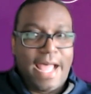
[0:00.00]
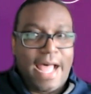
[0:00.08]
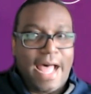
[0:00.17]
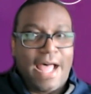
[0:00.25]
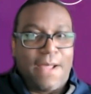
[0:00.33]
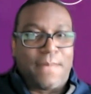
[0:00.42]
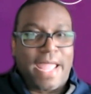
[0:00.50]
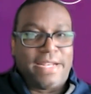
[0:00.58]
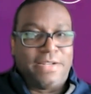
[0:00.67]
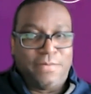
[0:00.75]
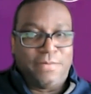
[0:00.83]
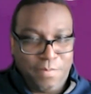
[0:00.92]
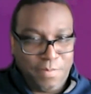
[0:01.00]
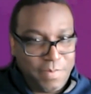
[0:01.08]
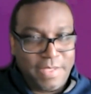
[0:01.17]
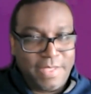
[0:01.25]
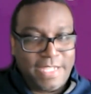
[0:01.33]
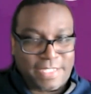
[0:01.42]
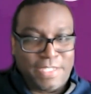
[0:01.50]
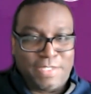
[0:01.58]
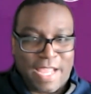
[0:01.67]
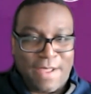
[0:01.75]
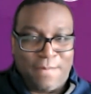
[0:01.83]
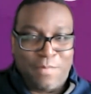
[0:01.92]
And this
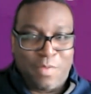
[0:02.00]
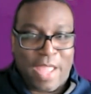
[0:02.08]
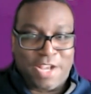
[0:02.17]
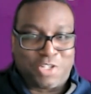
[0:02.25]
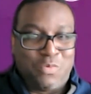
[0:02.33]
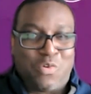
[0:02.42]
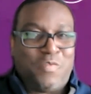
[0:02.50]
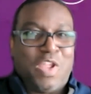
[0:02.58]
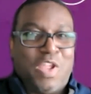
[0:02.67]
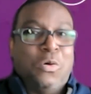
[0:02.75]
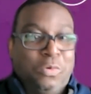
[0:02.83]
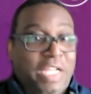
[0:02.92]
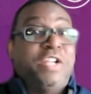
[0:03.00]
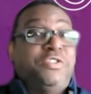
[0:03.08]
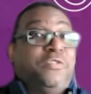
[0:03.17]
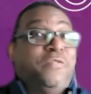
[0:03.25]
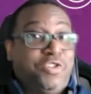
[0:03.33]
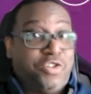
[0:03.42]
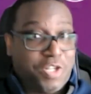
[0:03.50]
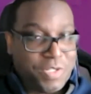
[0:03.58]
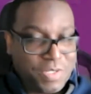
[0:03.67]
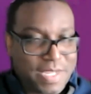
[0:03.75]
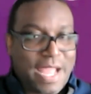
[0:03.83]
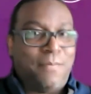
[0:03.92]
is actually one of the only
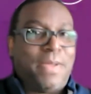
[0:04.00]
interventions